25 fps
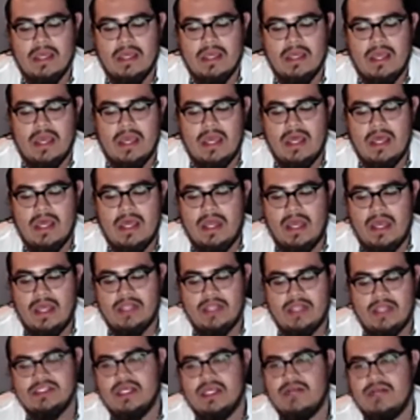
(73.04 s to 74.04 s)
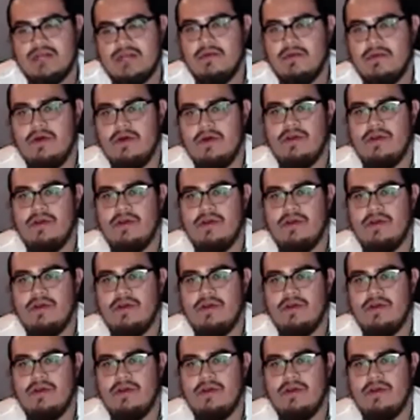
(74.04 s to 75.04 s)
And I just let them know, you know, I
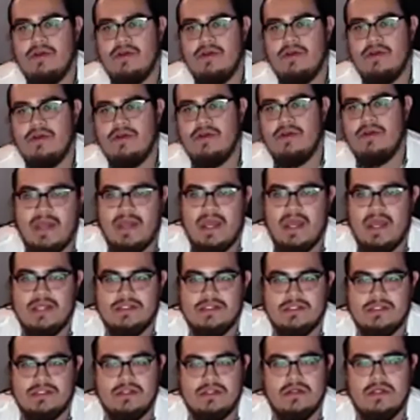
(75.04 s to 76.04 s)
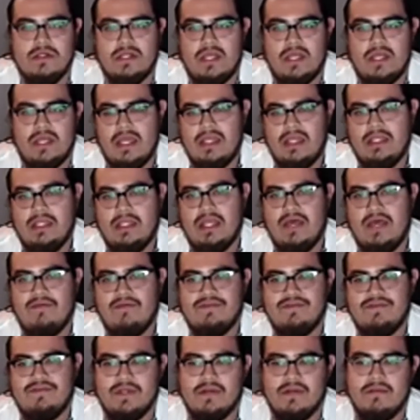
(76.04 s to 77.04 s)
just, my father passed, you know, and I needed to have a
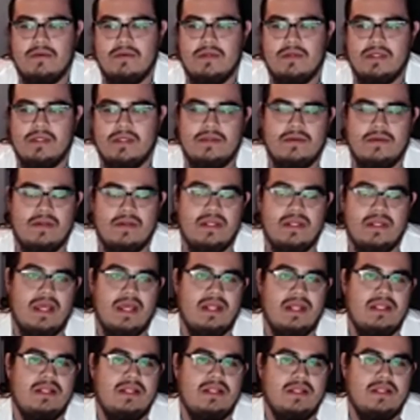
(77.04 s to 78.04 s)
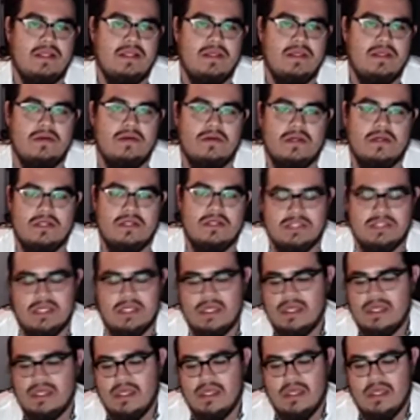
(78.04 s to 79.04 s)
ceremony, you know, I needed to heal because I
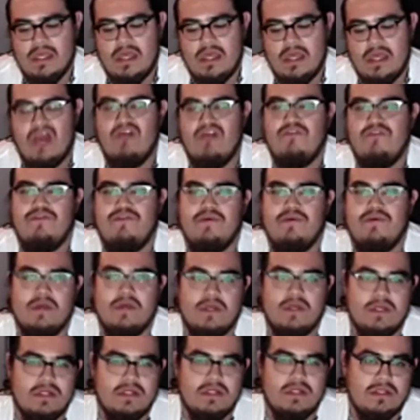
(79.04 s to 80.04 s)
don't feel good.